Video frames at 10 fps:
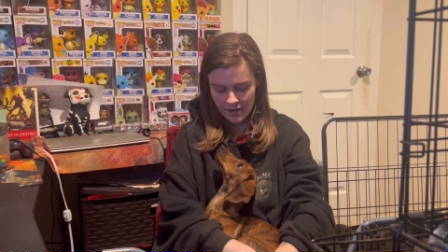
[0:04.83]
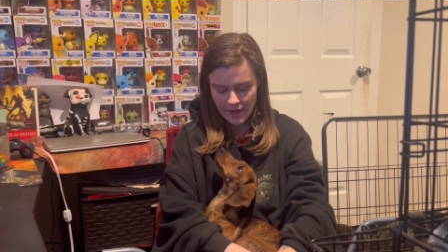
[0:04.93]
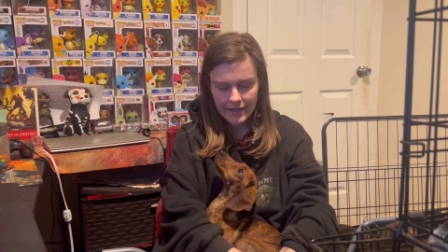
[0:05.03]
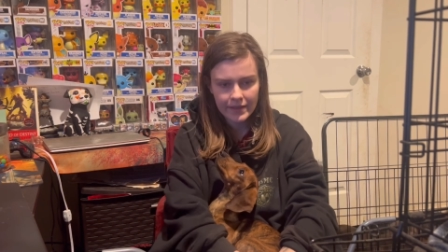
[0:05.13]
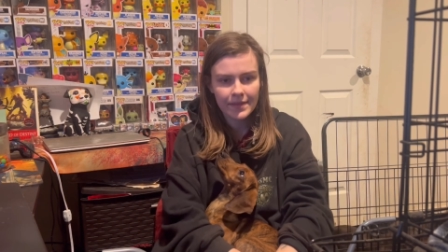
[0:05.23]

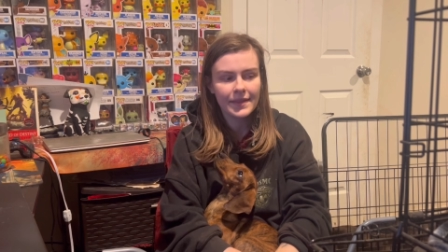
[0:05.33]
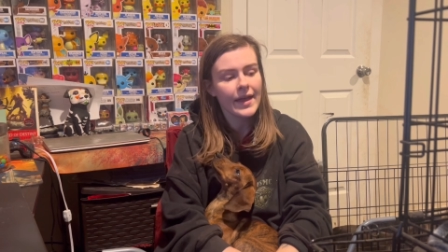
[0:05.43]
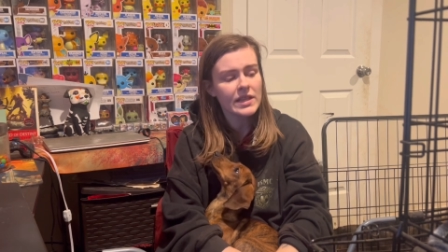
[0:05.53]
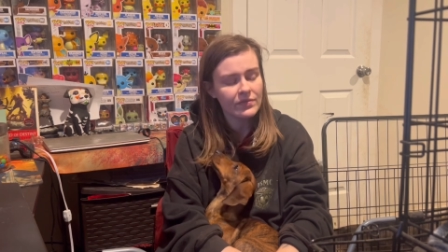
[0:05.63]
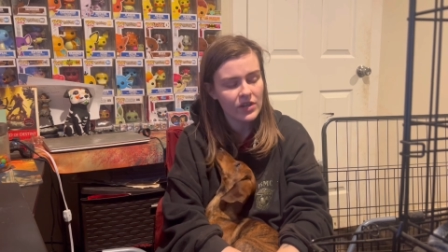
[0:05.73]
And the
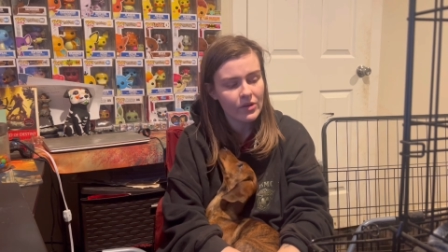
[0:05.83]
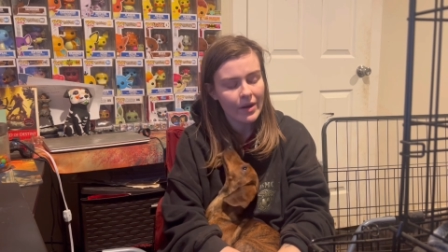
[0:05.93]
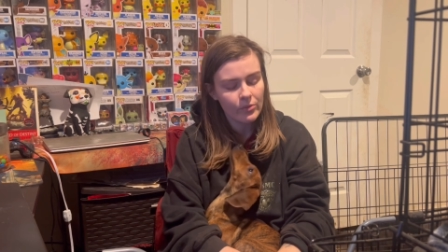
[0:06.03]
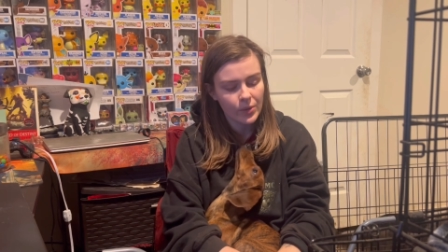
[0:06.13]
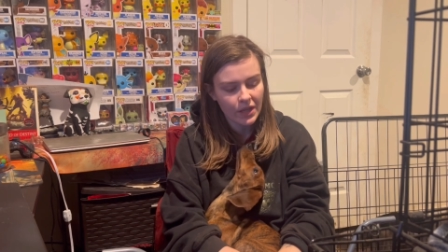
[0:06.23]
last video
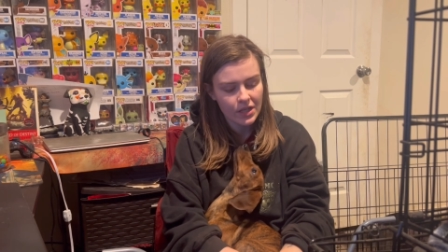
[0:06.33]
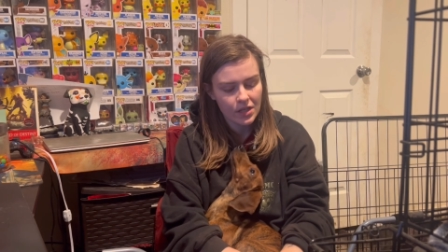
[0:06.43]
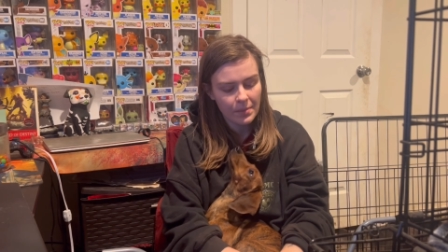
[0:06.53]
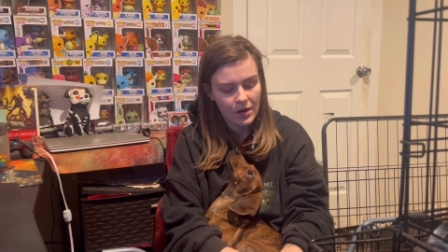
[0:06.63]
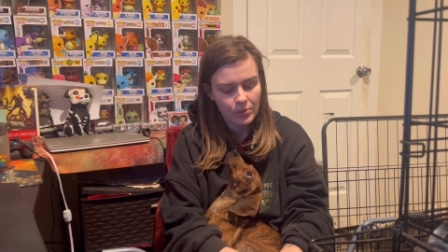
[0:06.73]
I really did
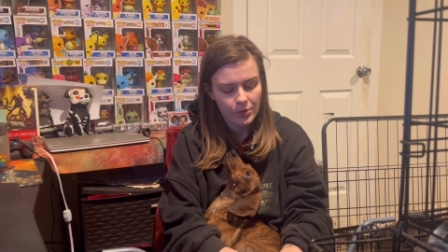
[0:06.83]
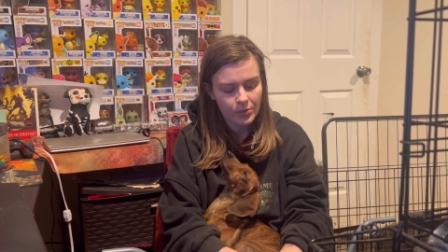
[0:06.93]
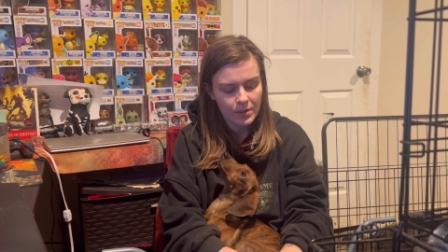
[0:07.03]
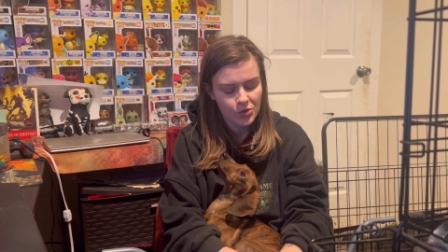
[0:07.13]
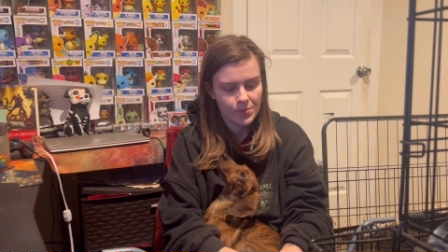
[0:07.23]
about Roo,
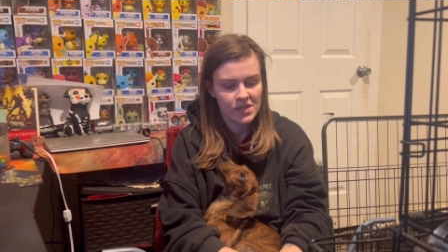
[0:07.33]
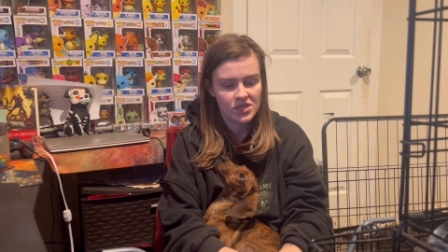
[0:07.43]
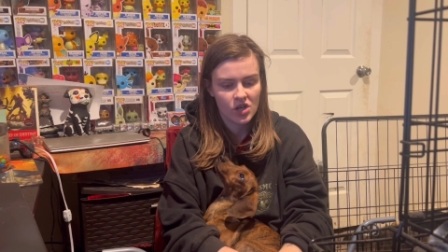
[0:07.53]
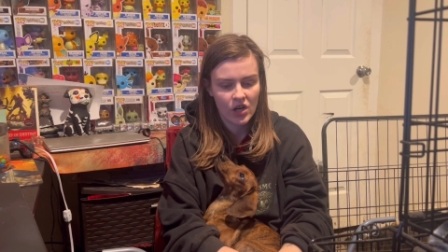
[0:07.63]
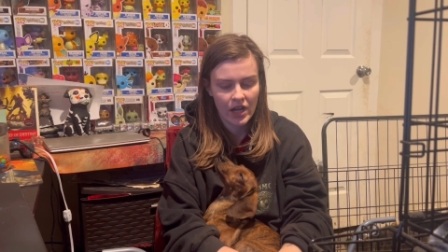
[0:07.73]
it was
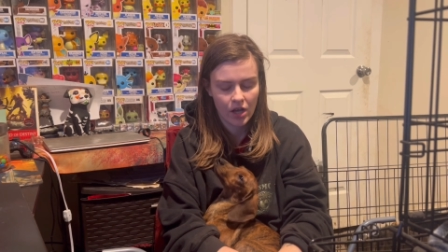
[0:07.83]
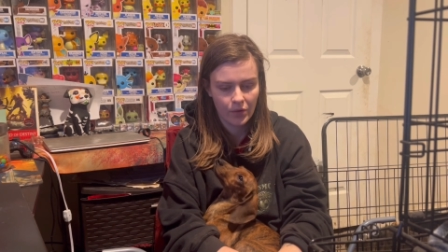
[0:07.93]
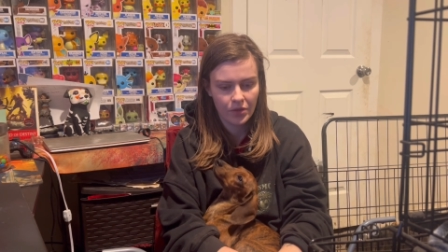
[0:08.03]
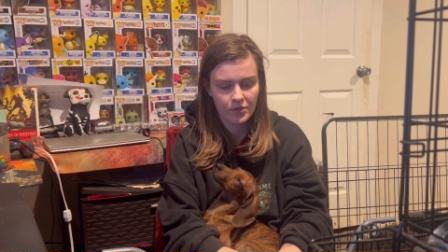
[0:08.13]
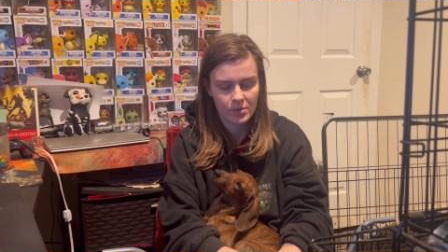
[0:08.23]
because her
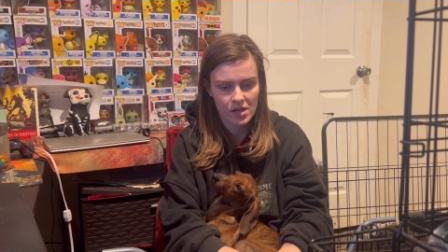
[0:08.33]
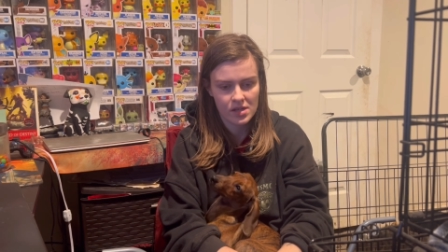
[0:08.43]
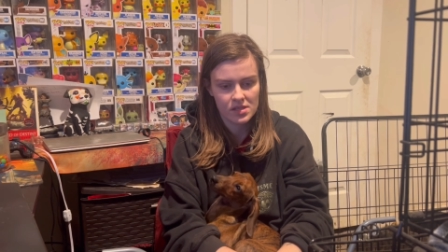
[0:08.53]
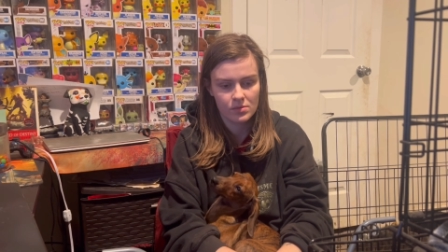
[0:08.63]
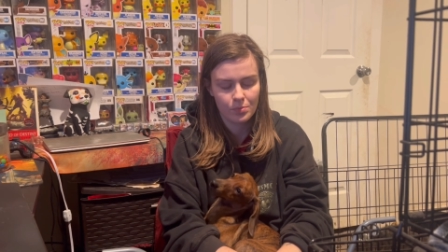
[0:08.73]
health
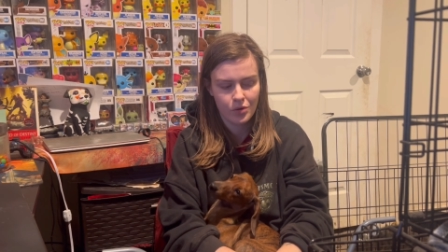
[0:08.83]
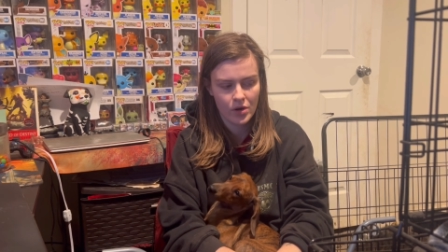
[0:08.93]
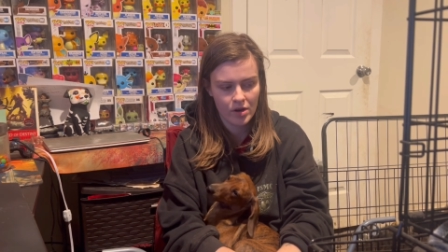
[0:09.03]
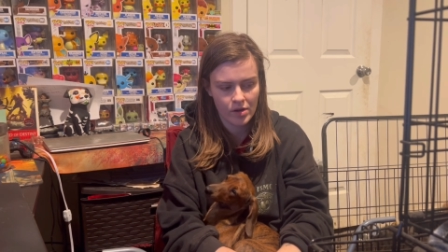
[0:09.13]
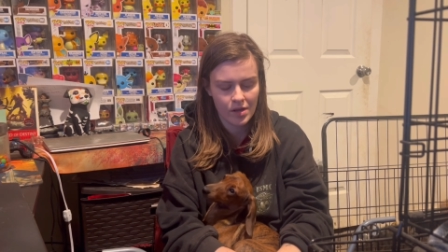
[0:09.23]
was
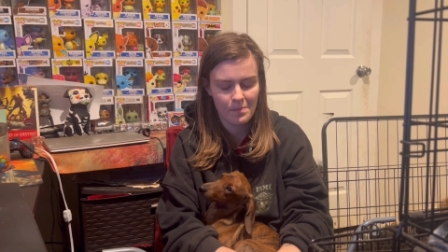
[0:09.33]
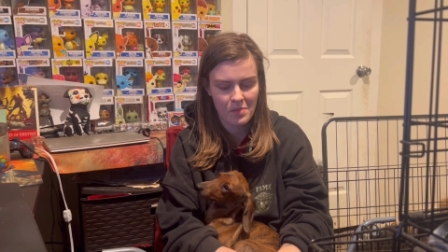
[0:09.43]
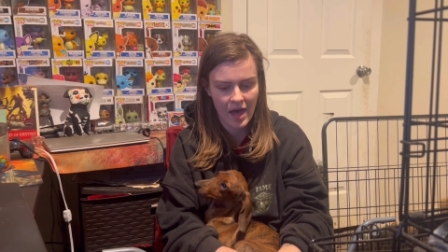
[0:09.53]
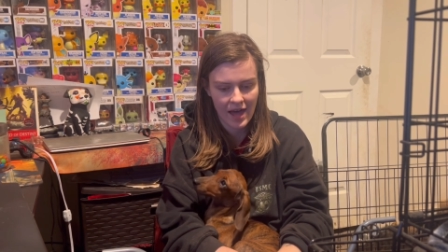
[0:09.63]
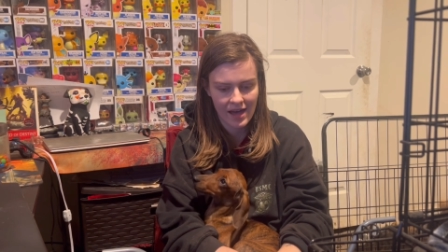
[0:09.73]
pretty
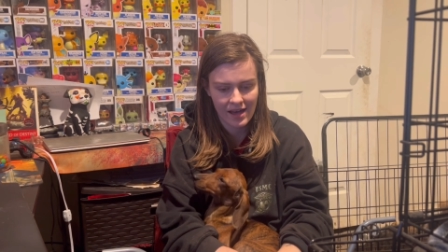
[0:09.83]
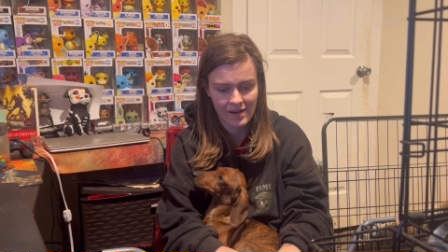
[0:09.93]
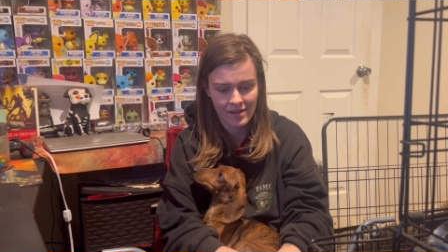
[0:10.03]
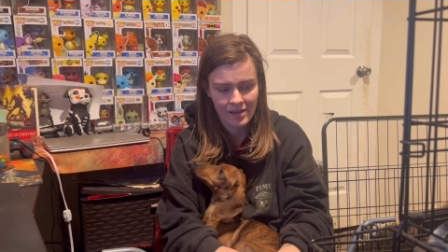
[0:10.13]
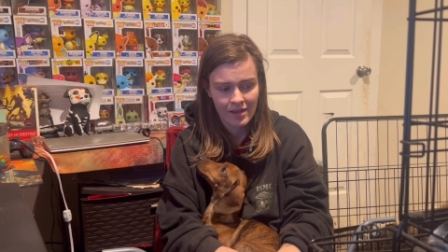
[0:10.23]
bad.